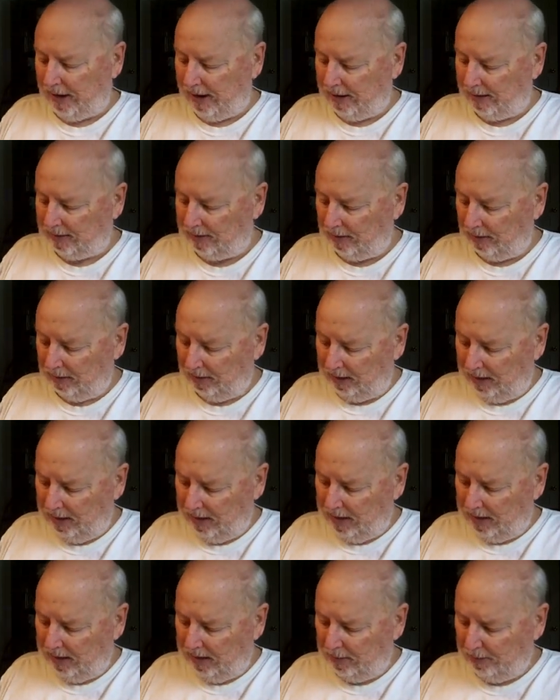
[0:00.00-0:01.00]
It's a little
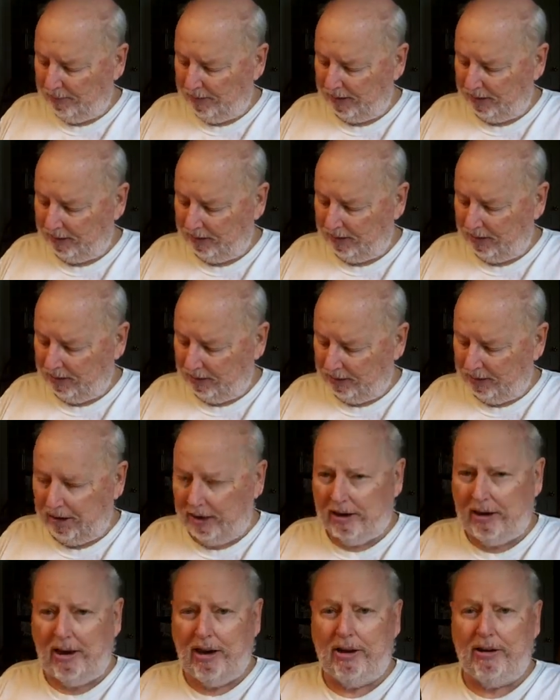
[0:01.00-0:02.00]
bit,
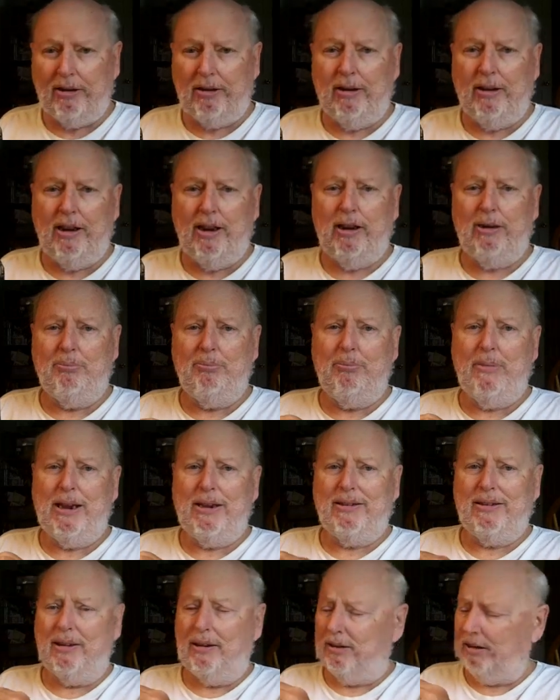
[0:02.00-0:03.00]
it
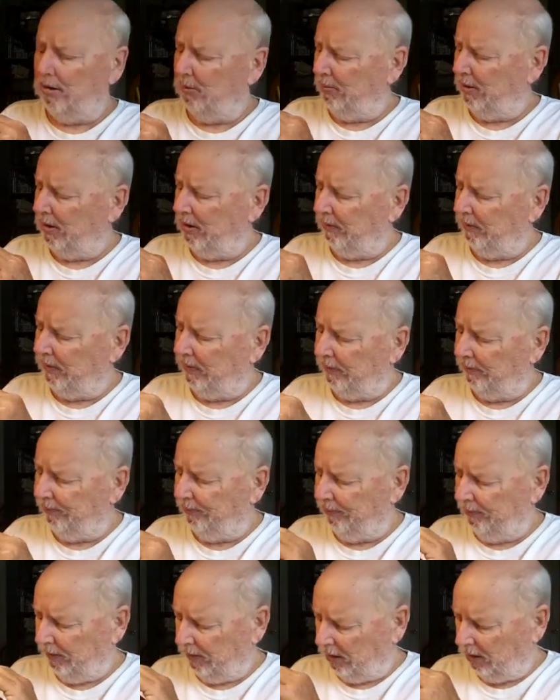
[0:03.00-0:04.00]
makes a little bit of a
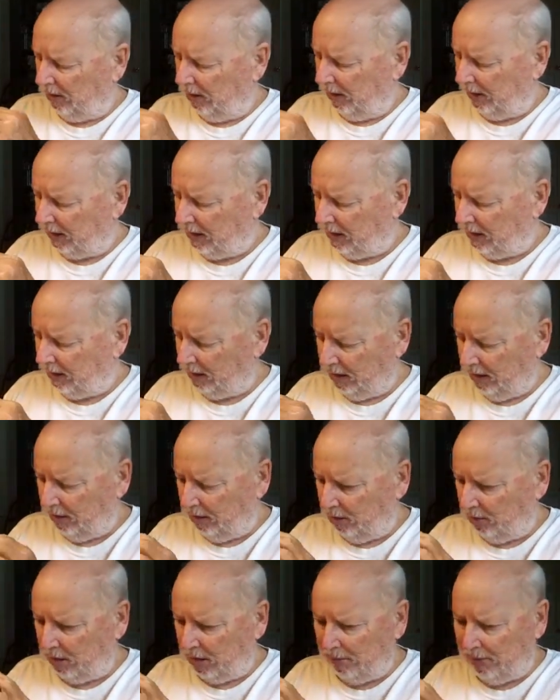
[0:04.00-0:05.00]
clicking, you
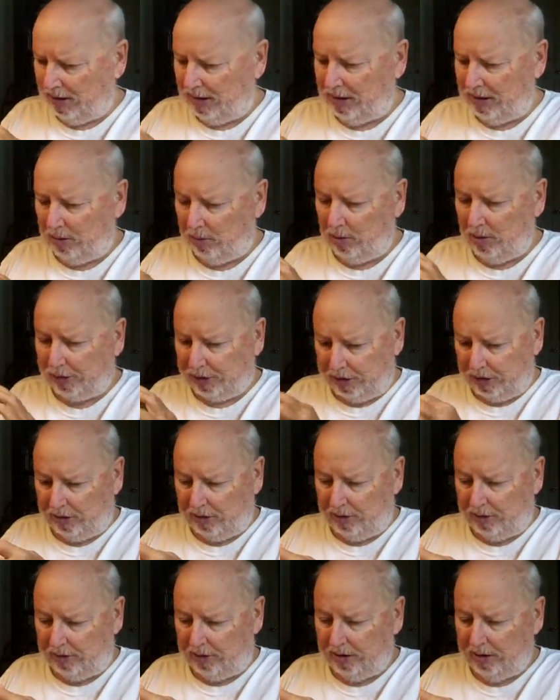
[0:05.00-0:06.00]
know what I mean? It will
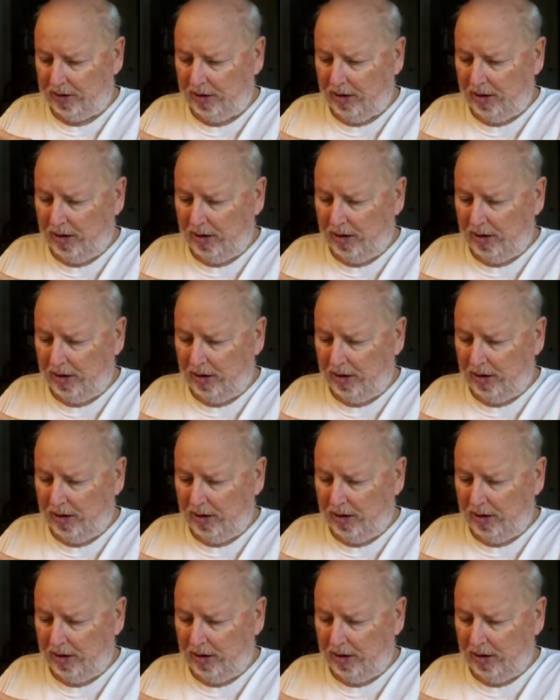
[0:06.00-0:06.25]
turn